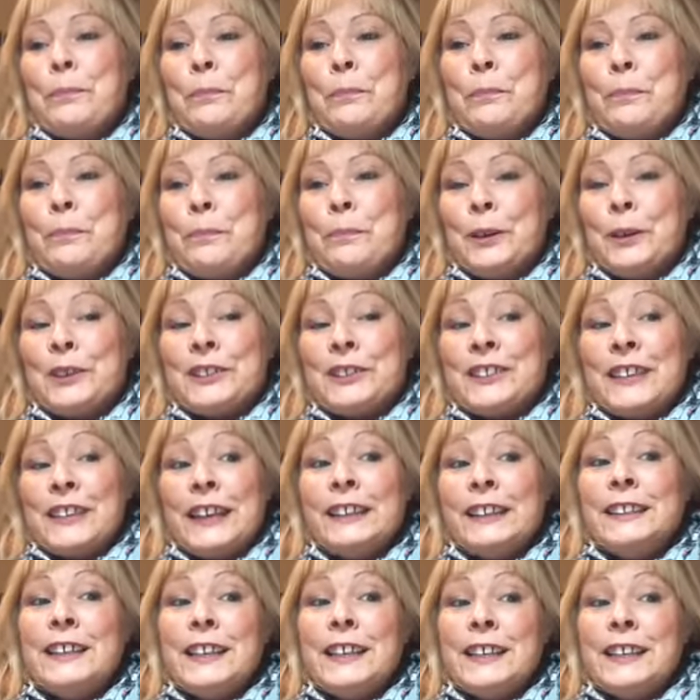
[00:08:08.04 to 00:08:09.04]
but
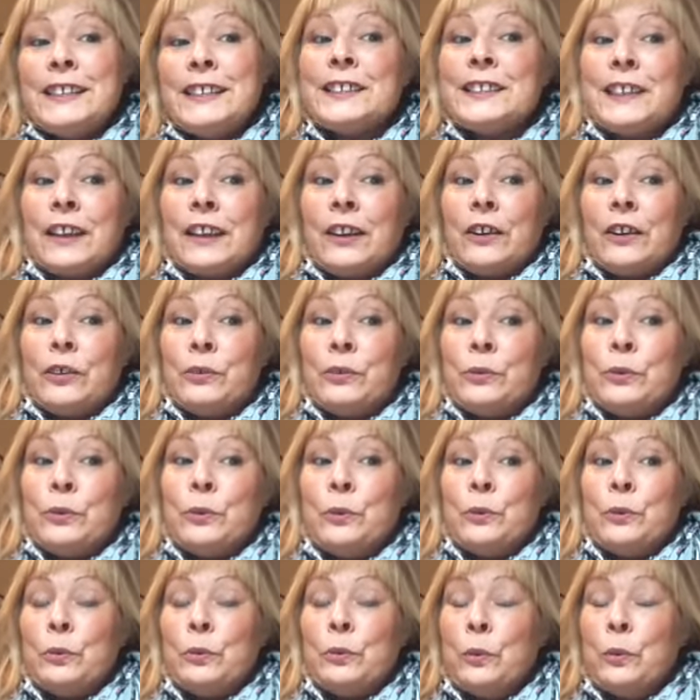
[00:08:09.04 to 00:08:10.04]
10 years ago,
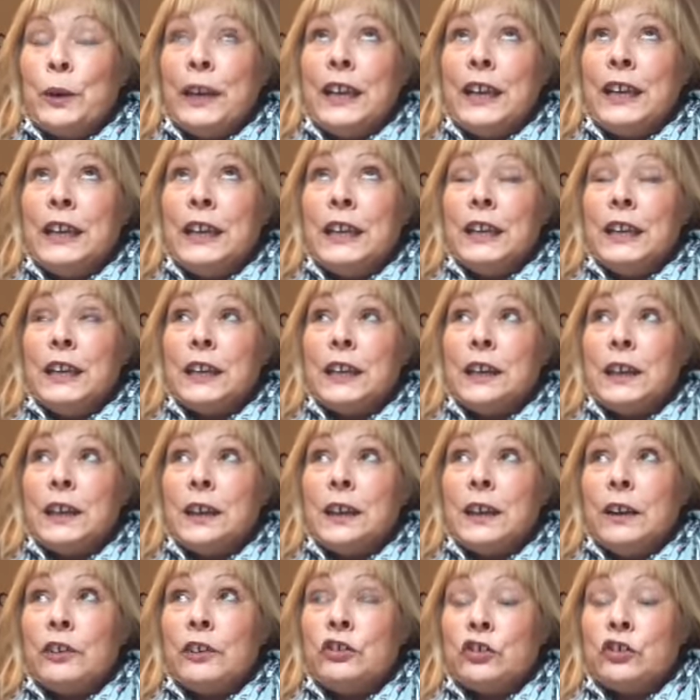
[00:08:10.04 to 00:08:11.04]
we
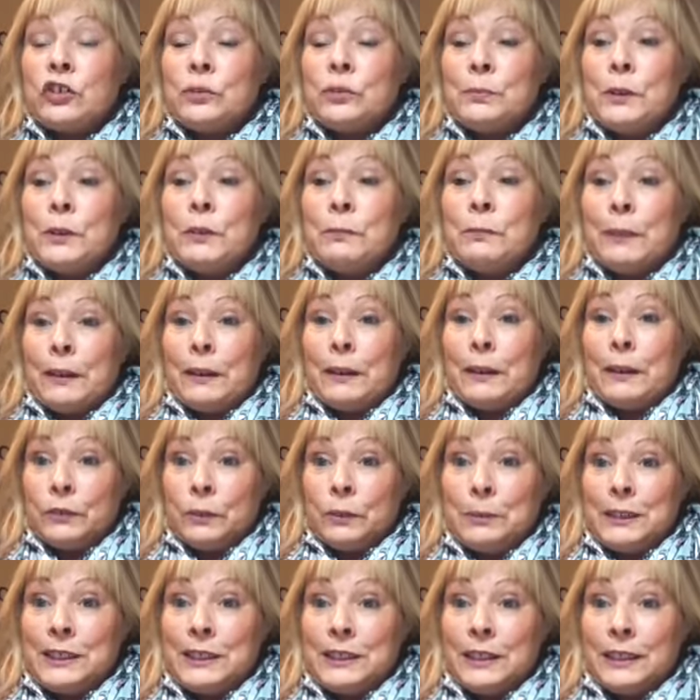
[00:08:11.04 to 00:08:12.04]
had just moved back
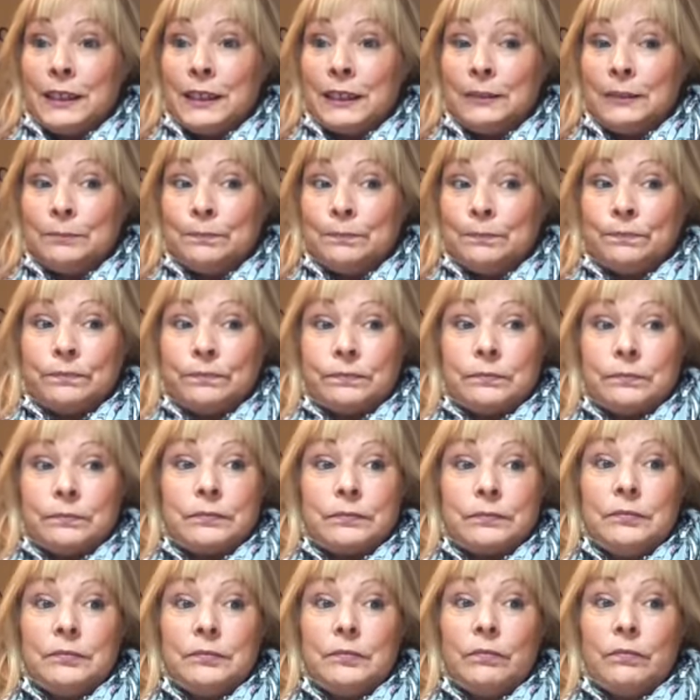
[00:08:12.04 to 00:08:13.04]
from Italy.
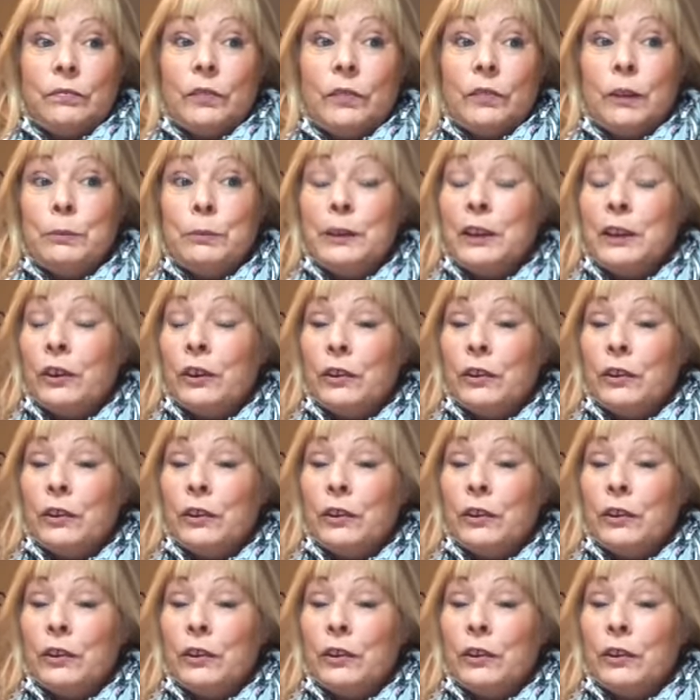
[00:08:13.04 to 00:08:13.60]
And we got oh,